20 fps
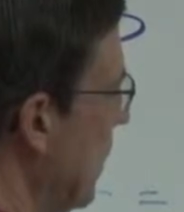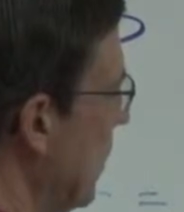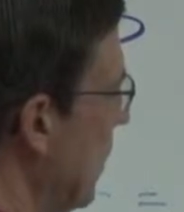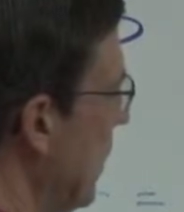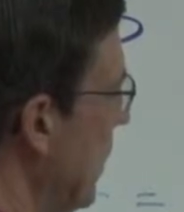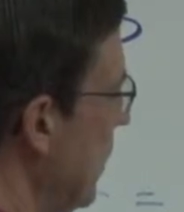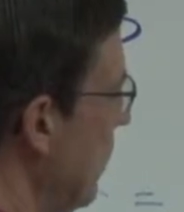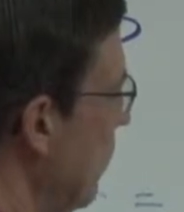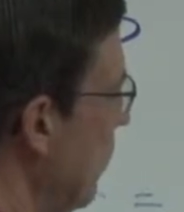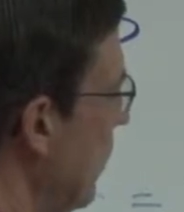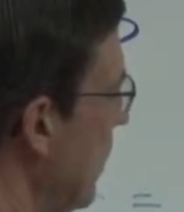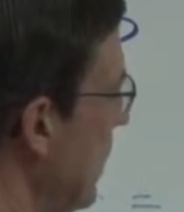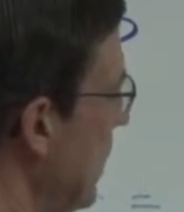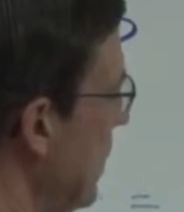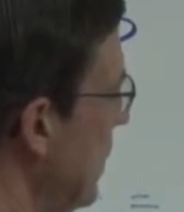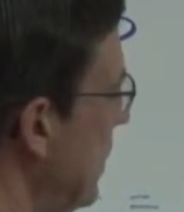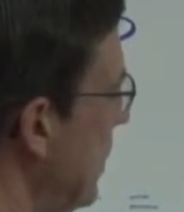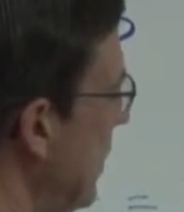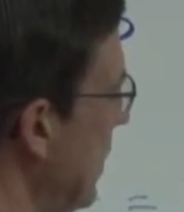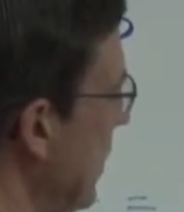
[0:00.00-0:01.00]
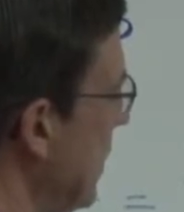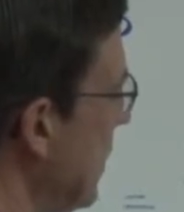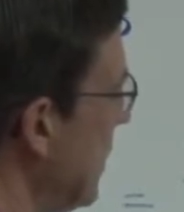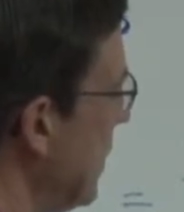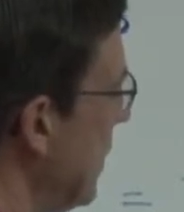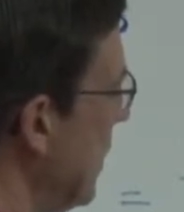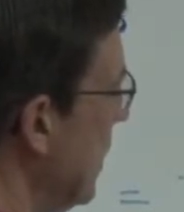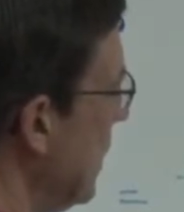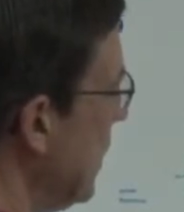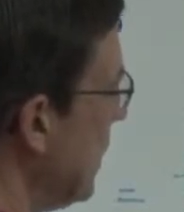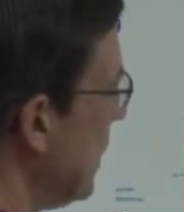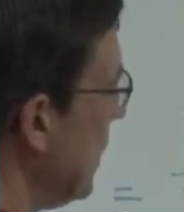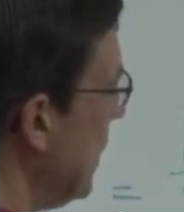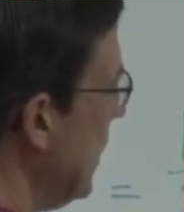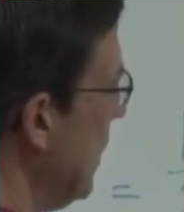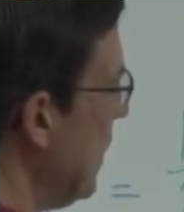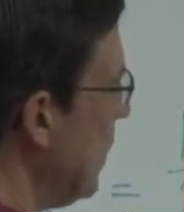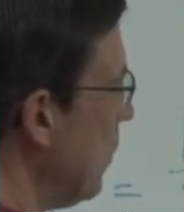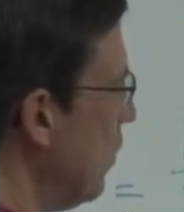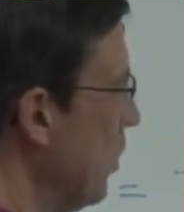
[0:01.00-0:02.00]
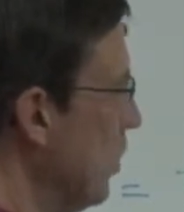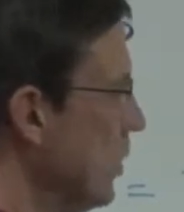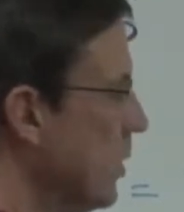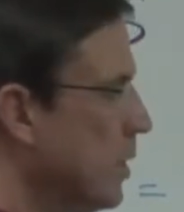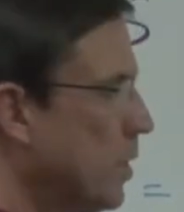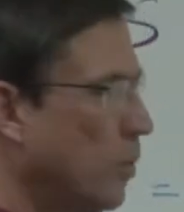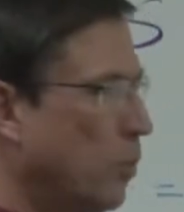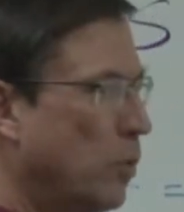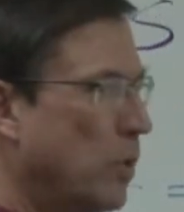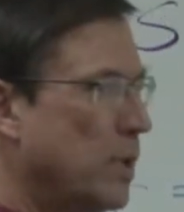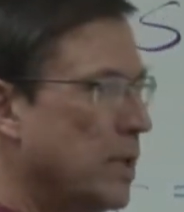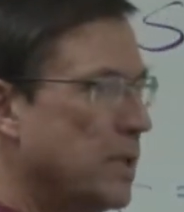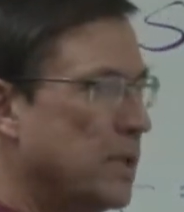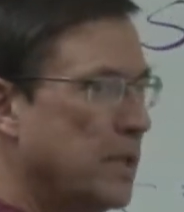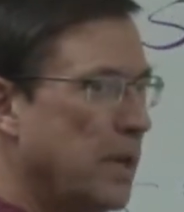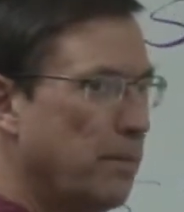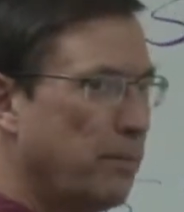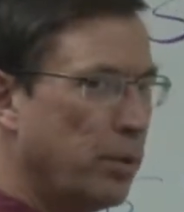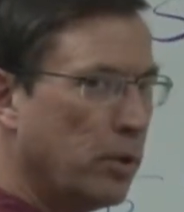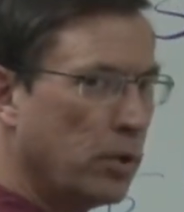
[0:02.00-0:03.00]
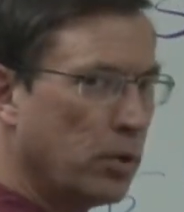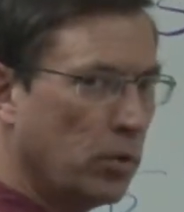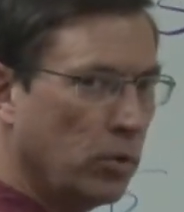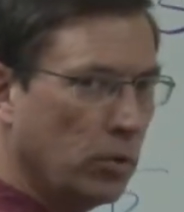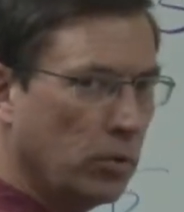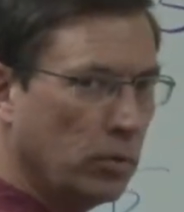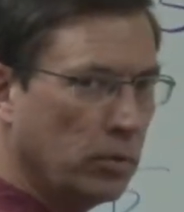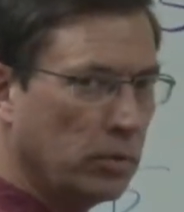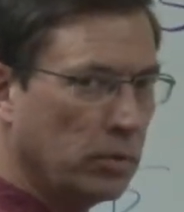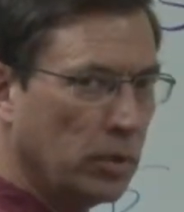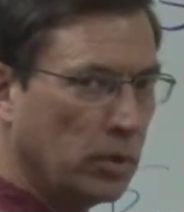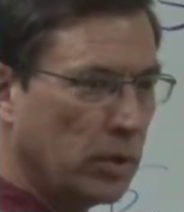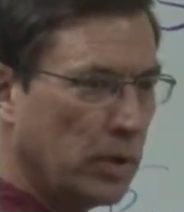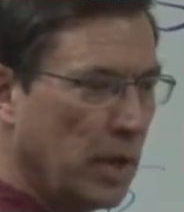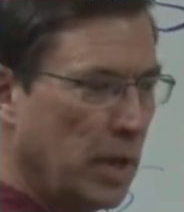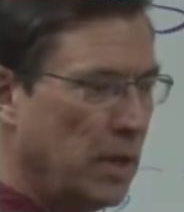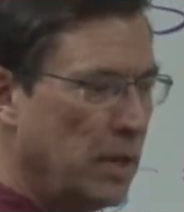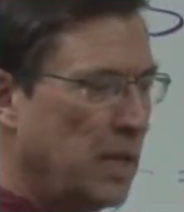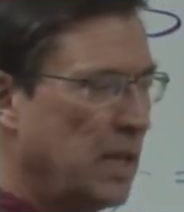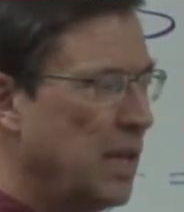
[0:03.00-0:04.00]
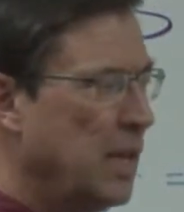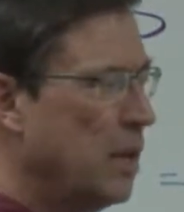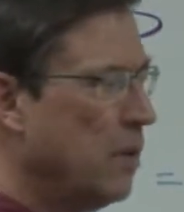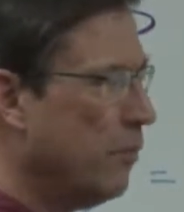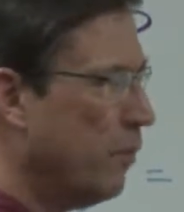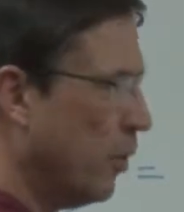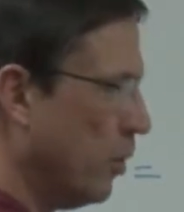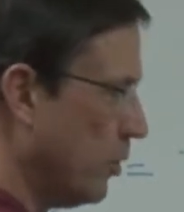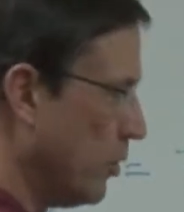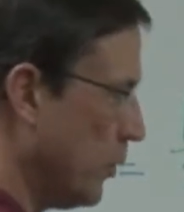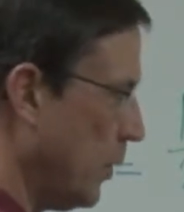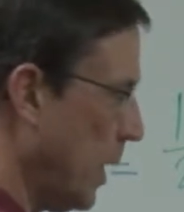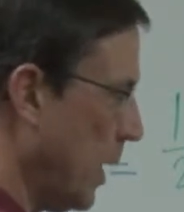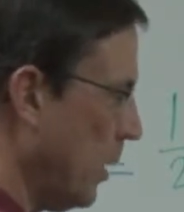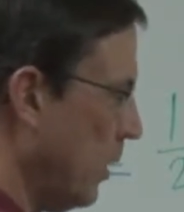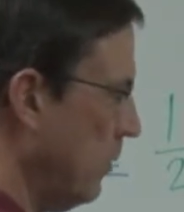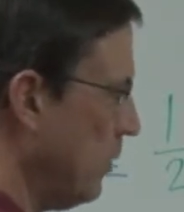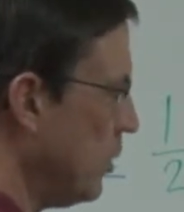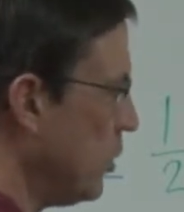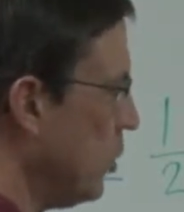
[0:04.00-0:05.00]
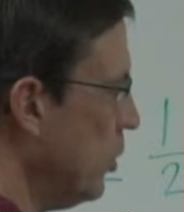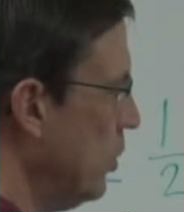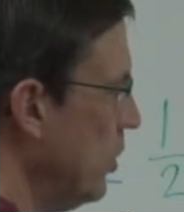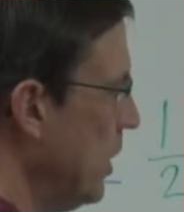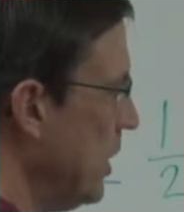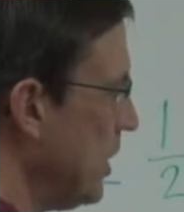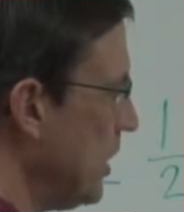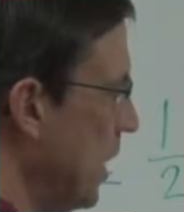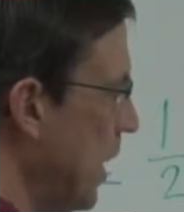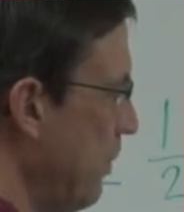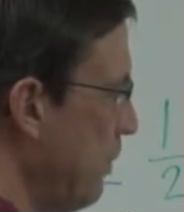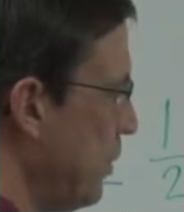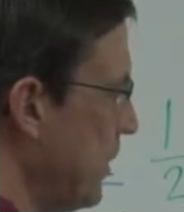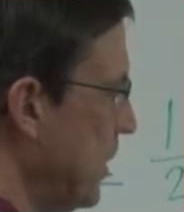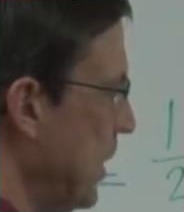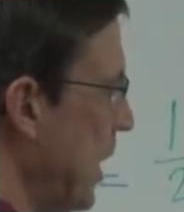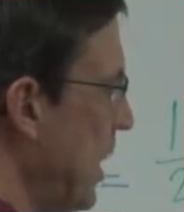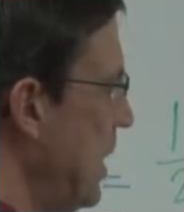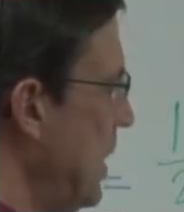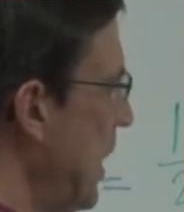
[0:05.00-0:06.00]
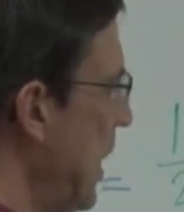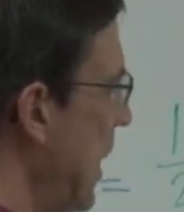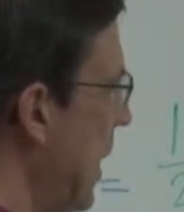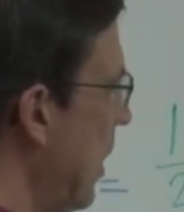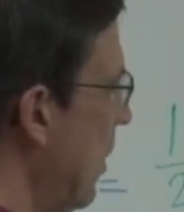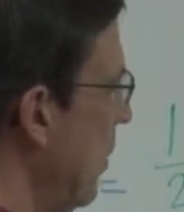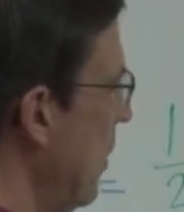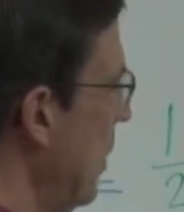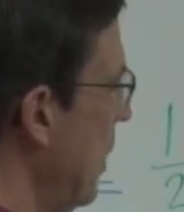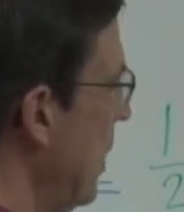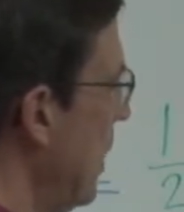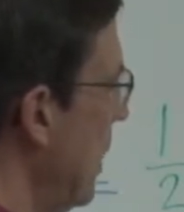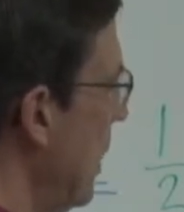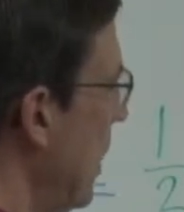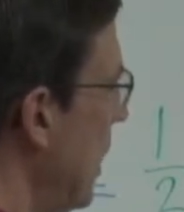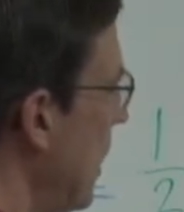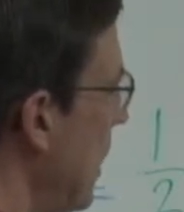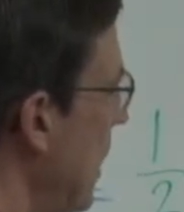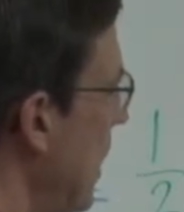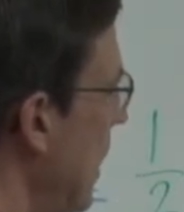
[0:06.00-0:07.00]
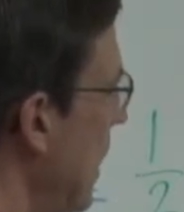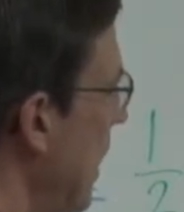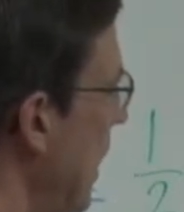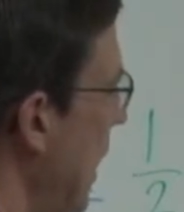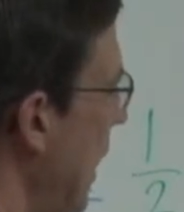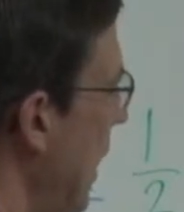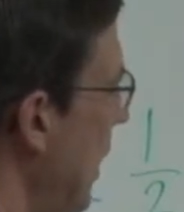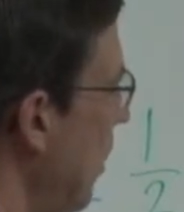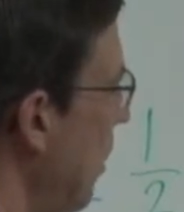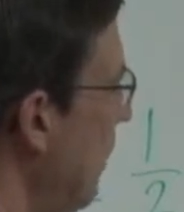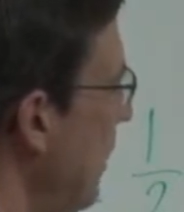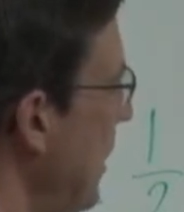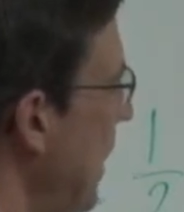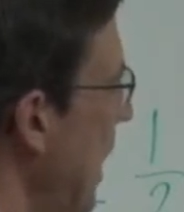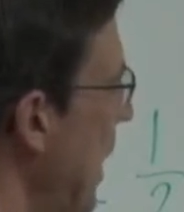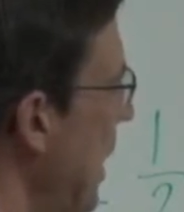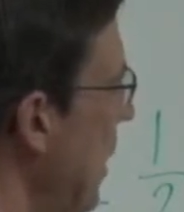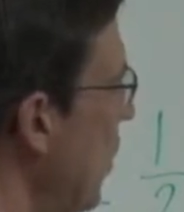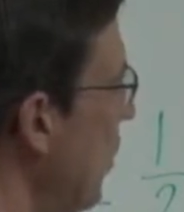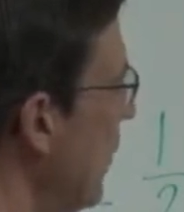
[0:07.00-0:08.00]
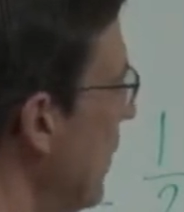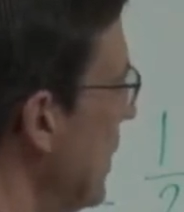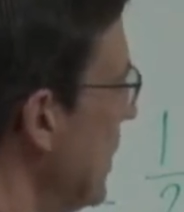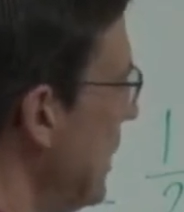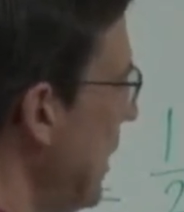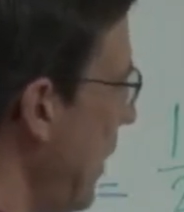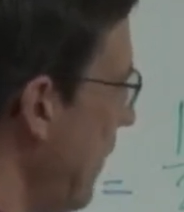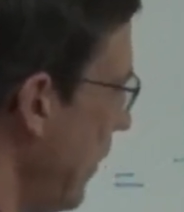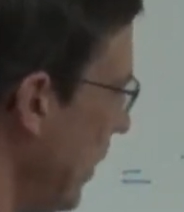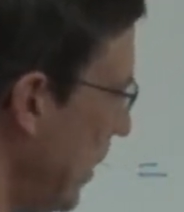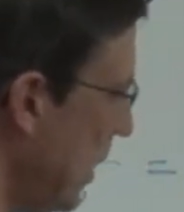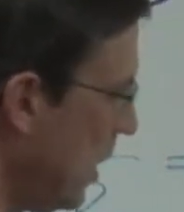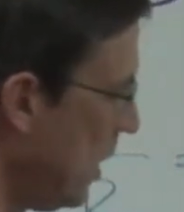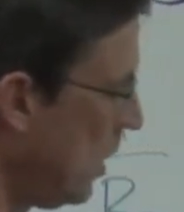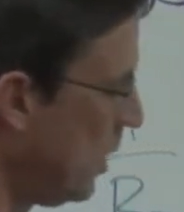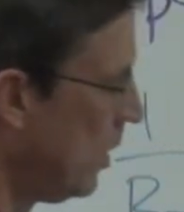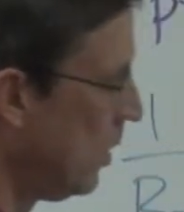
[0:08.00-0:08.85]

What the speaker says: the resistance equals the reciprocal, okay, the inverse, rather. You turn this upside down, and it would be 8 over 7.